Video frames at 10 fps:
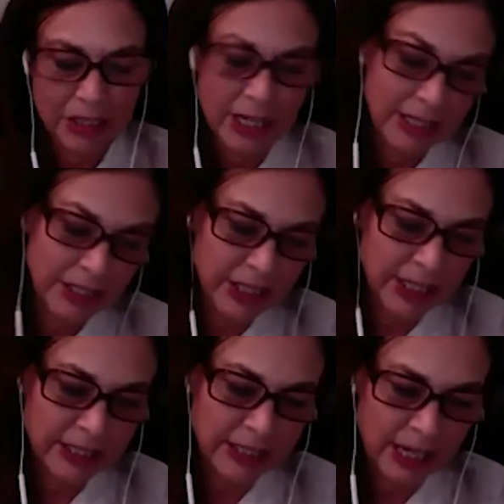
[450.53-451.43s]
and she
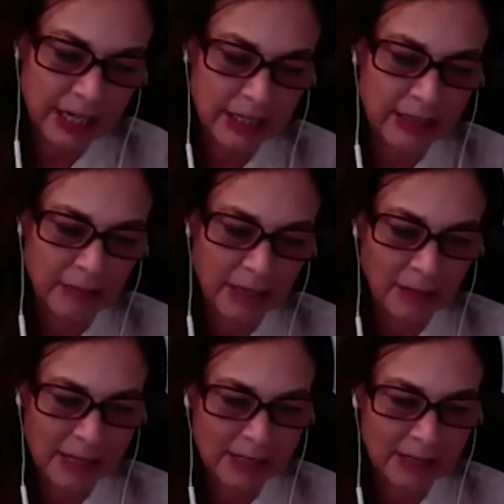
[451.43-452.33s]
is studying
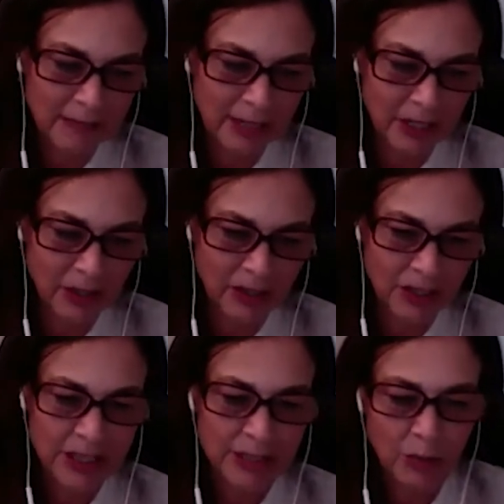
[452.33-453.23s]
McMaster
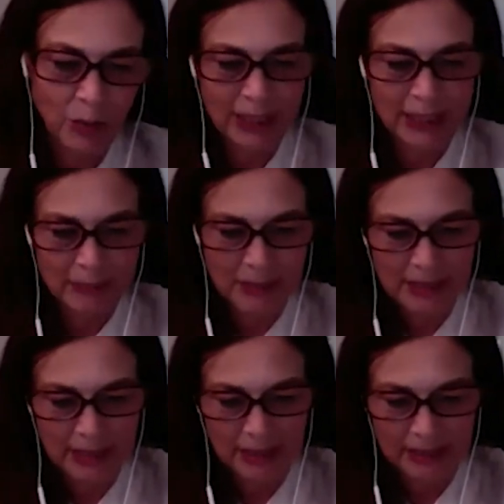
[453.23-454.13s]
biologist with a
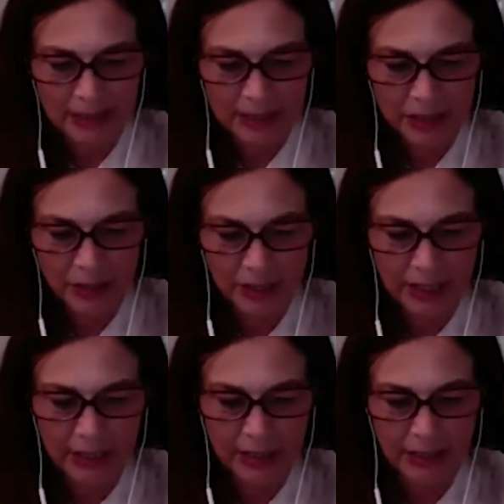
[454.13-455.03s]
specialization
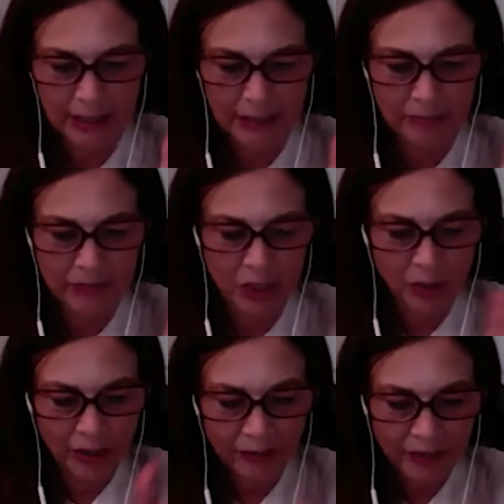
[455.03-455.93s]
in
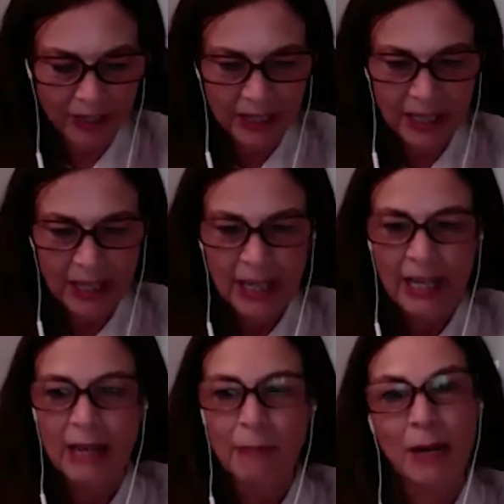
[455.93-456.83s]
geography
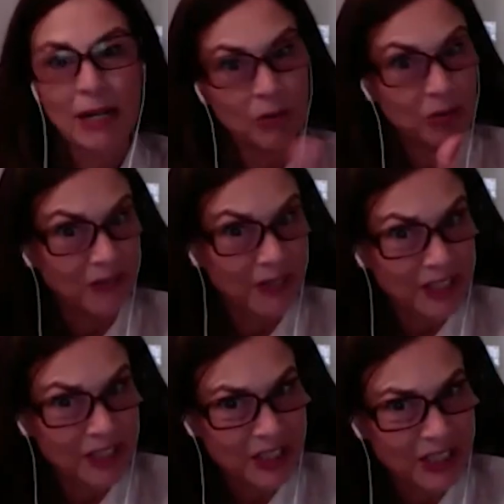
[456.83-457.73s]
and
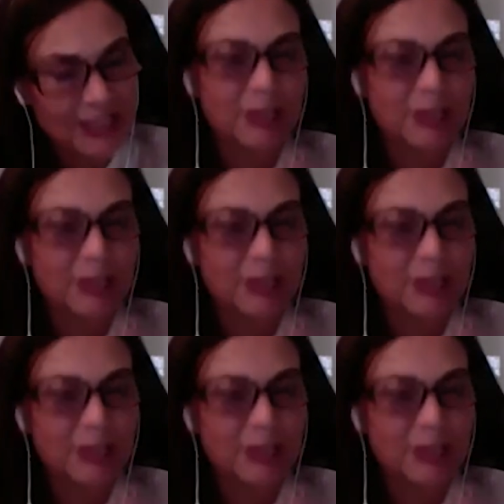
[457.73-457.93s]
biodiversity.